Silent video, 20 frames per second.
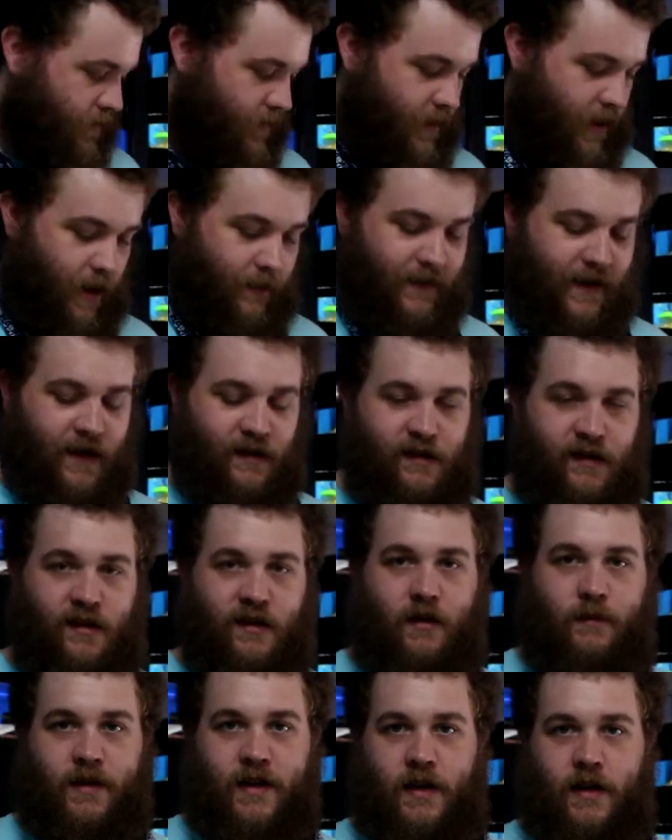Up next is
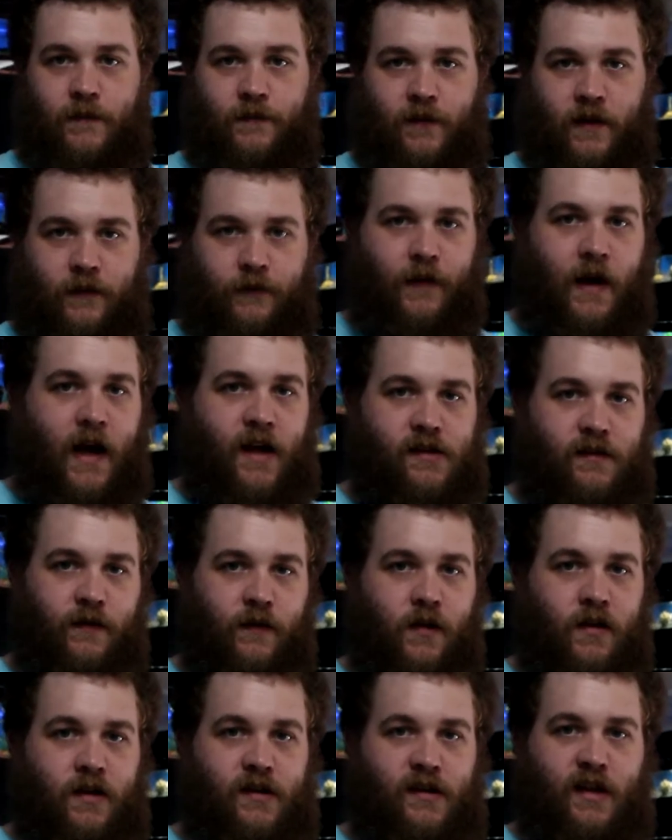going to be
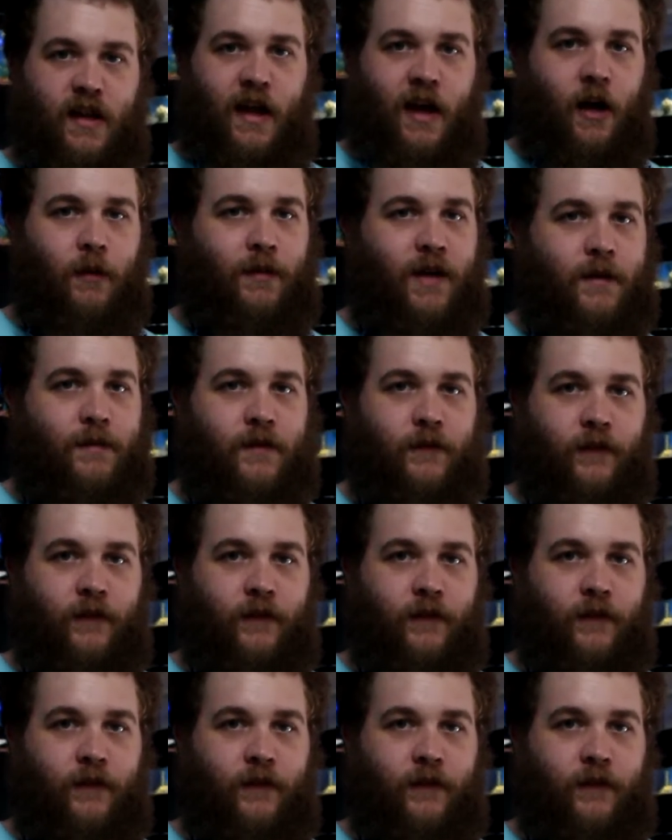phosphorus, help keep the